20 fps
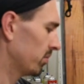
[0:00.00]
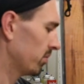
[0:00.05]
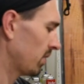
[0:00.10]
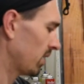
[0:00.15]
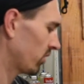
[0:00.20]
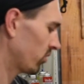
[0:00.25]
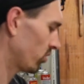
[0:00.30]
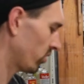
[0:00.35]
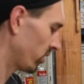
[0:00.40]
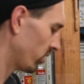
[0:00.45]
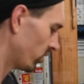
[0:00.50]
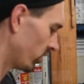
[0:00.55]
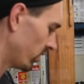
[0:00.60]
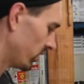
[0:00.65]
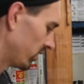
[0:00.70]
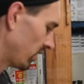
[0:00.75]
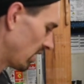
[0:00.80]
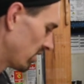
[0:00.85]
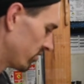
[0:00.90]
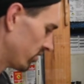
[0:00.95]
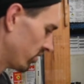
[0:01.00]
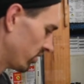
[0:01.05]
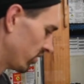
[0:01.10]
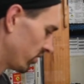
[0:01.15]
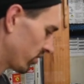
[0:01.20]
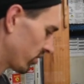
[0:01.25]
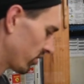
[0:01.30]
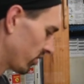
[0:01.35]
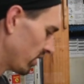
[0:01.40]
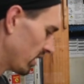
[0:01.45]
Make sure the orientation
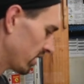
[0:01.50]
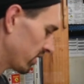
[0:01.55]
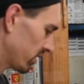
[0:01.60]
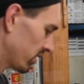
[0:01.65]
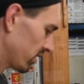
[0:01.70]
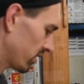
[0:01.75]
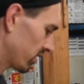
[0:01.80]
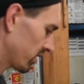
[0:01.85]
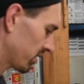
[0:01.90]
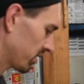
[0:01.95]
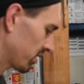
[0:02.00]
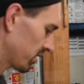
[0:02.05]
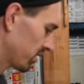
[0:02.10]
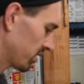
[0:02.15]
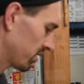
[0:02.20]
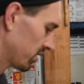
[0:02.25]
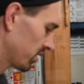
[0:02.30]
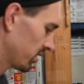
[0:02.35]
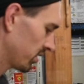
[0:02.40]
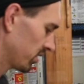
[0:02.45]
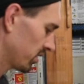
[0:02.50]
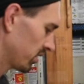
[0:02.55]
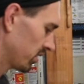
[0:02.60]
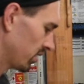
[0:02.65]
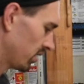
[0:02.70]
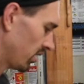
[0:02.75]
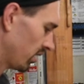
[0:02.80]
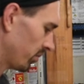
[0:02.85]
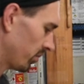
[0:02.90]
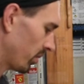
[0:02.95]
is correct.
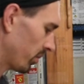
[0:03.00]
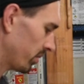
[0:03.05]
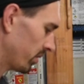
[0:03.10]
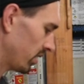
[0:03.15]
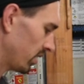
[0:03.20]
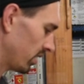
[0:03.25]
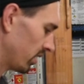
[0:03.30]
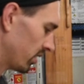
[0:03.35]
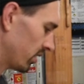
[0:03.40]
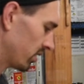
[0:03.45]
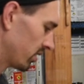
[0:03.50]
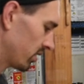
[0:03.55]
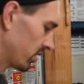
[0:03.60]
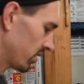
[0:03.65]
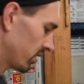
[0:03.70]
Pop it in.